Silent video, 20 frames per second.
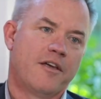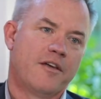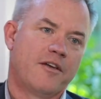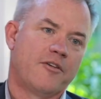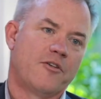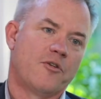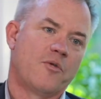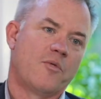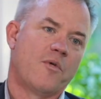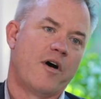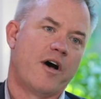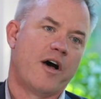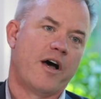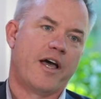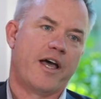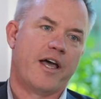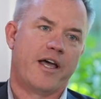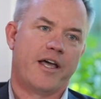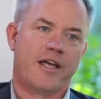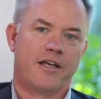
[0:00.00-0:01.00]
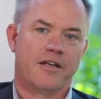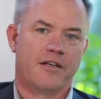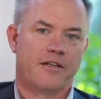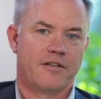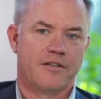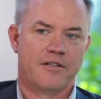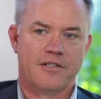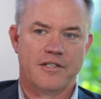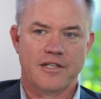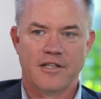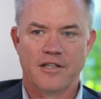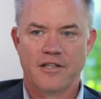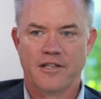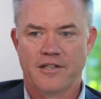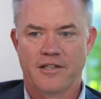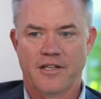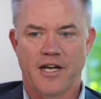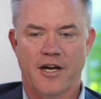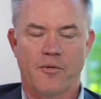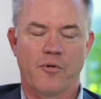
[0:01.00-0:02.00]
Why didn't
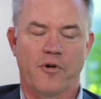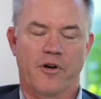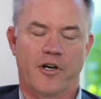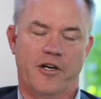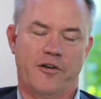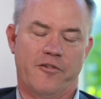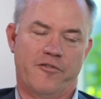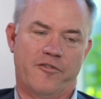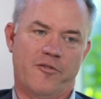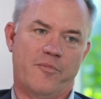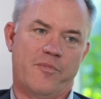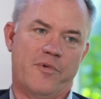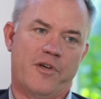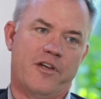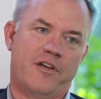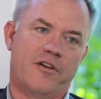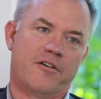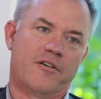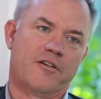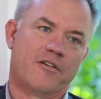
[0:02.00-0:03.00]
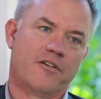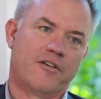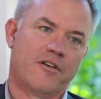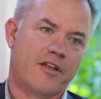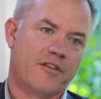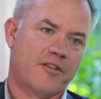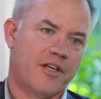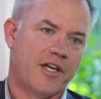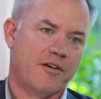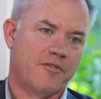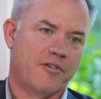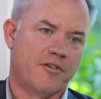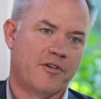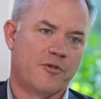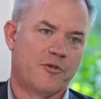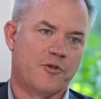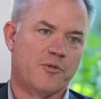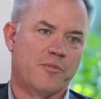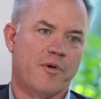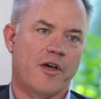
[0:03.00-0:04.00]
that work out for me? Or nothing ever
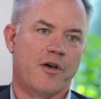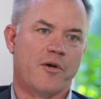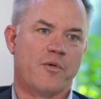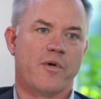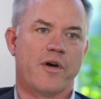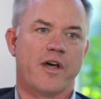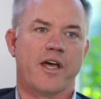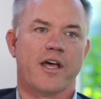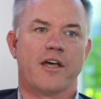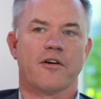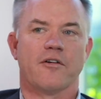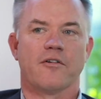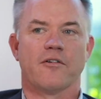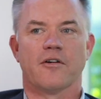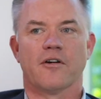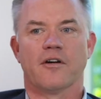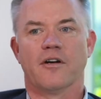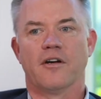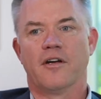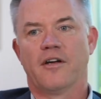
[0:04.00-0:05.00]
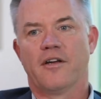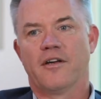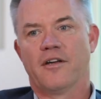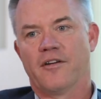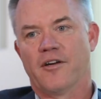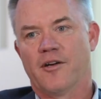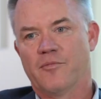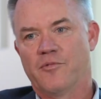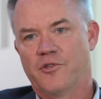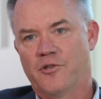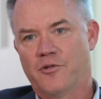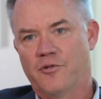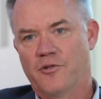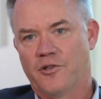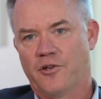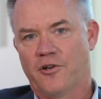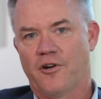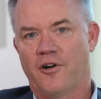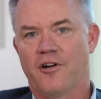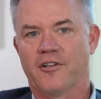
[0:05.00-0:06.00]
goes my way? Or I'm too
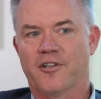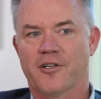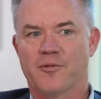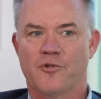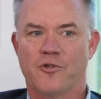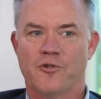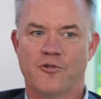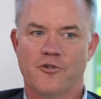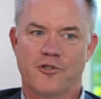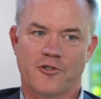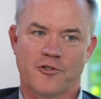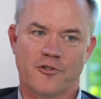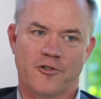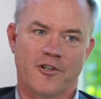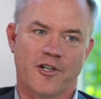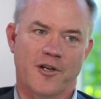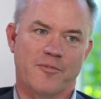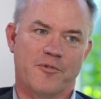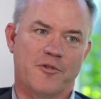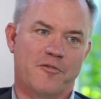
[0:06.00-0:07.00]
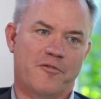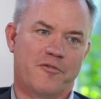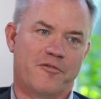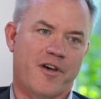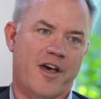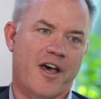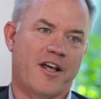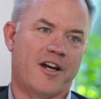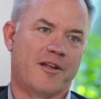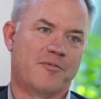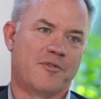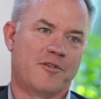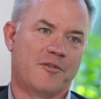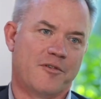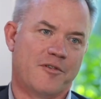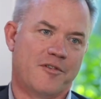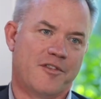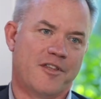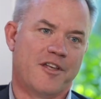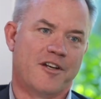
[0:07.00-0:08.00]
tall, I'm too short, I'm too fat, I'm too
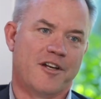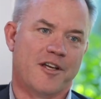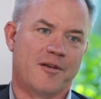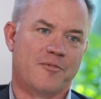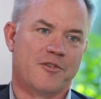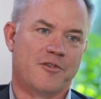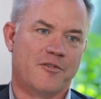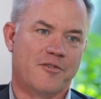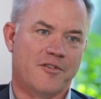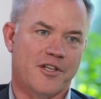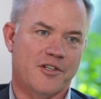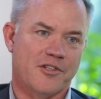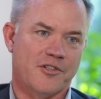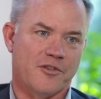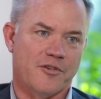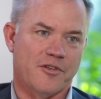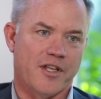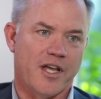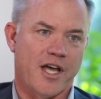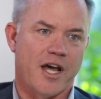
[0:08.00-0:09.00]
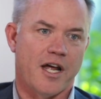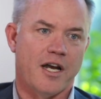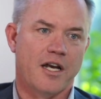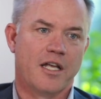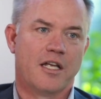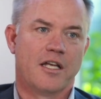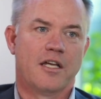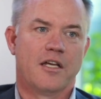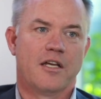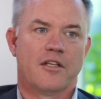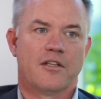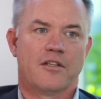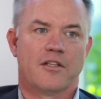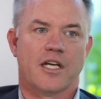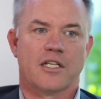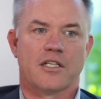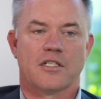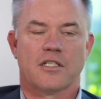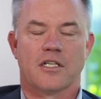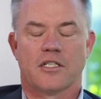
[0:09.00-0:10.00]
thin, I'm too this or that.
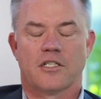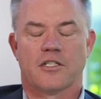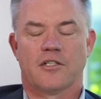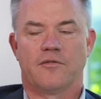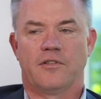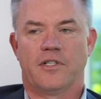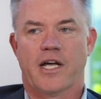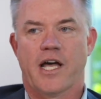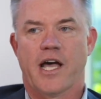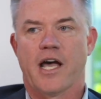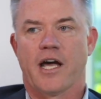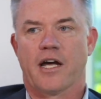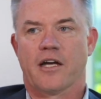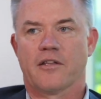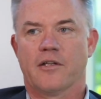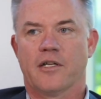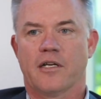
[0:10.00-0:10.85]
That sense of lack.